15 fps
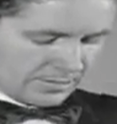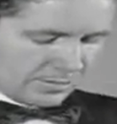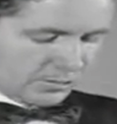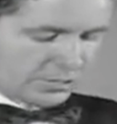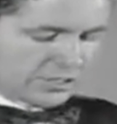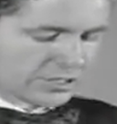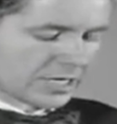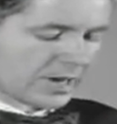
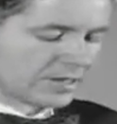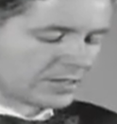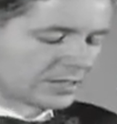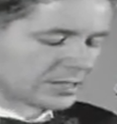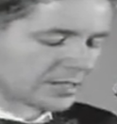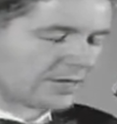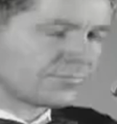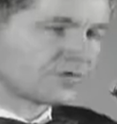We decided
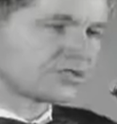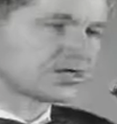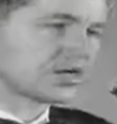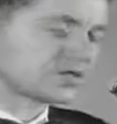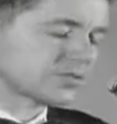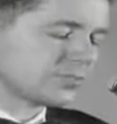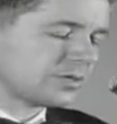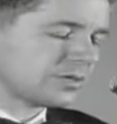that government
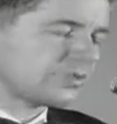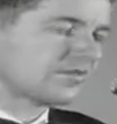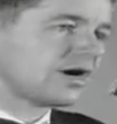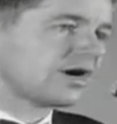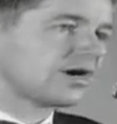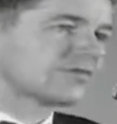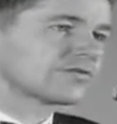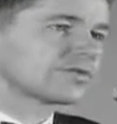ought to be
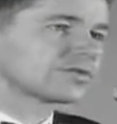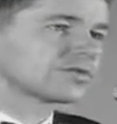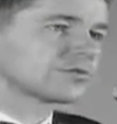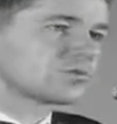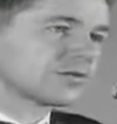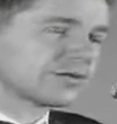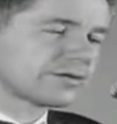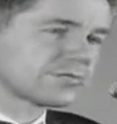involved in
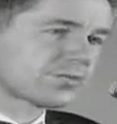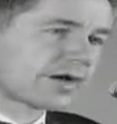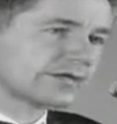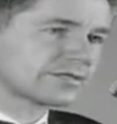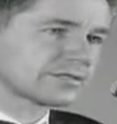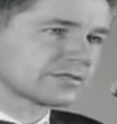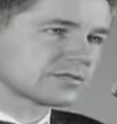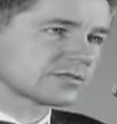supporting
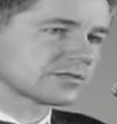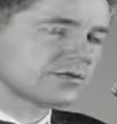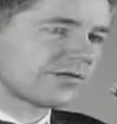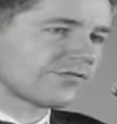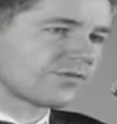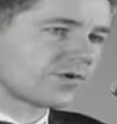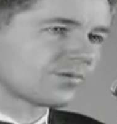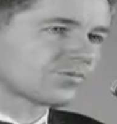prices
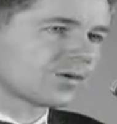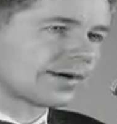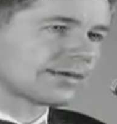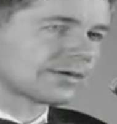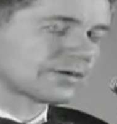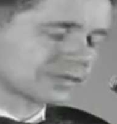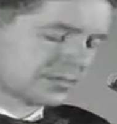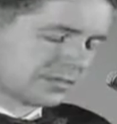of farm
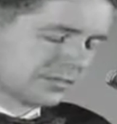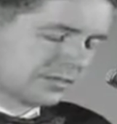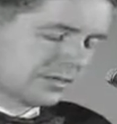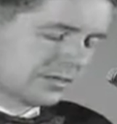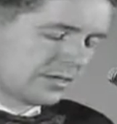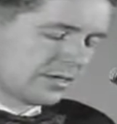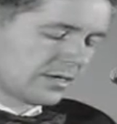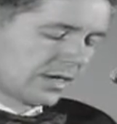products
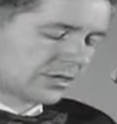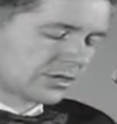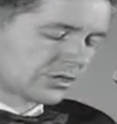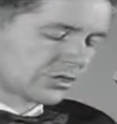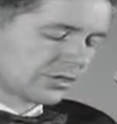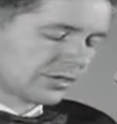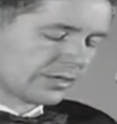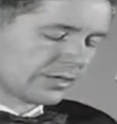and
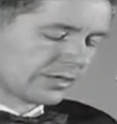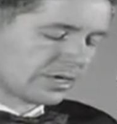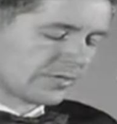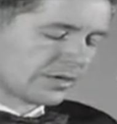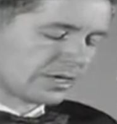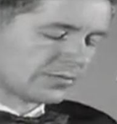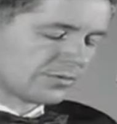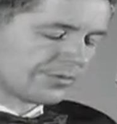assuring a
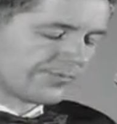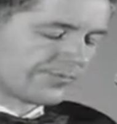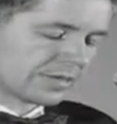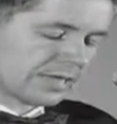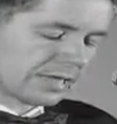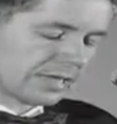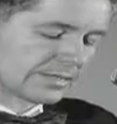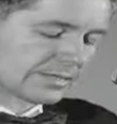minimum
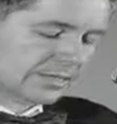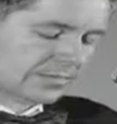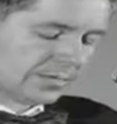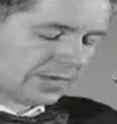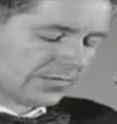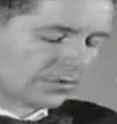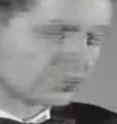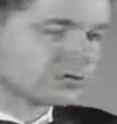income
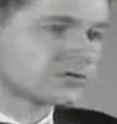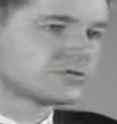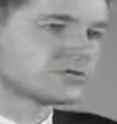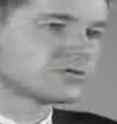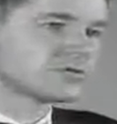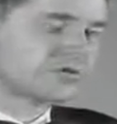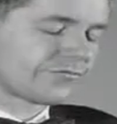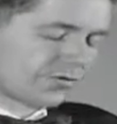level
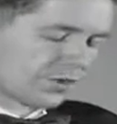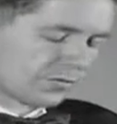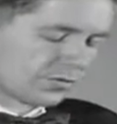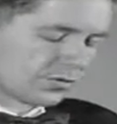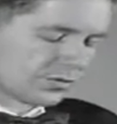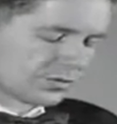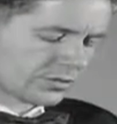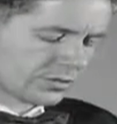to
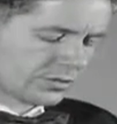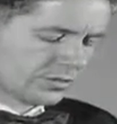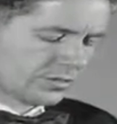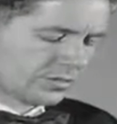farmers.